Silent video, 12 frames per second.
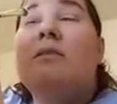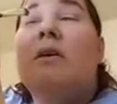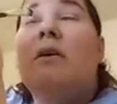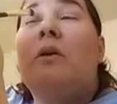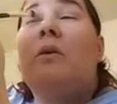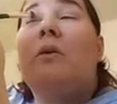
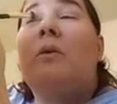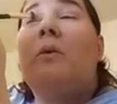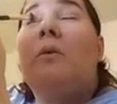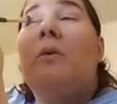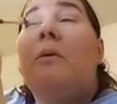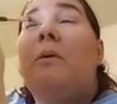
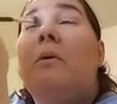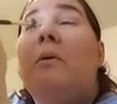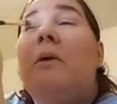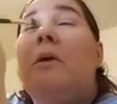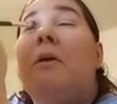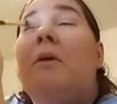so,
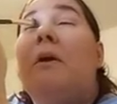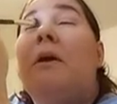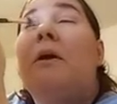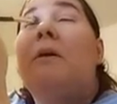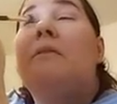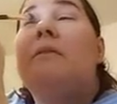you know,
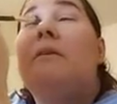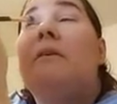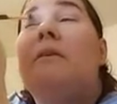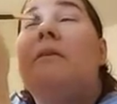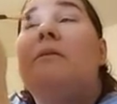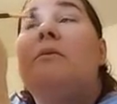I have
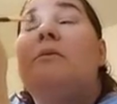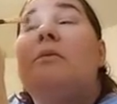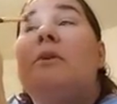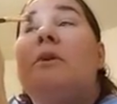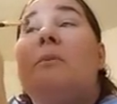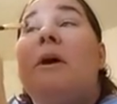to
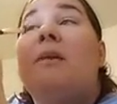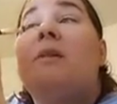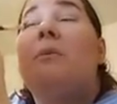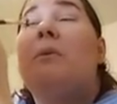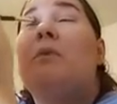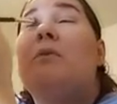really make
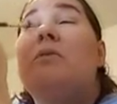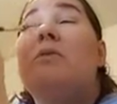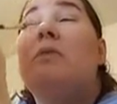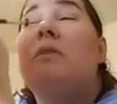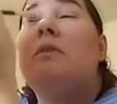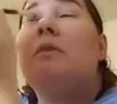the
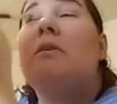most